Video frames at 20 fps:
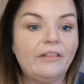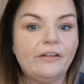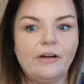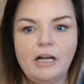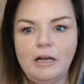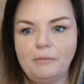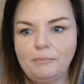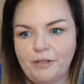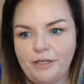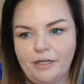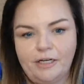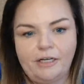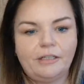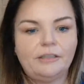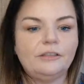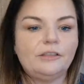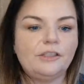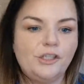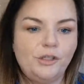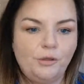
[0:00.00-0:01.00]
They're up
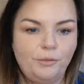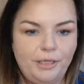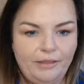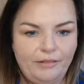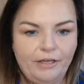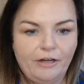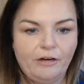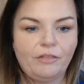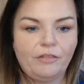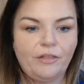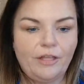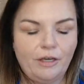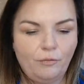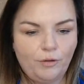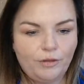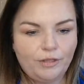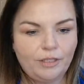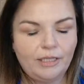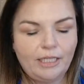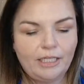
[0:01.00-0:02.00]
there doing their thing
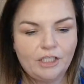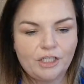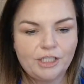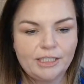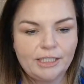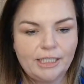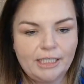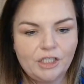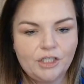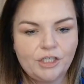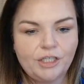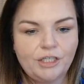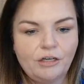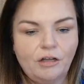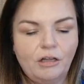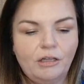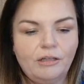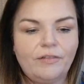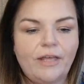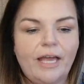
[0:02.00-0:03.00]
with the legislation and
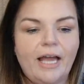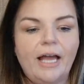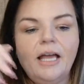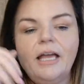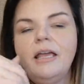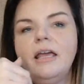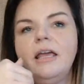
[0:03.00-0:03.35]
all of that.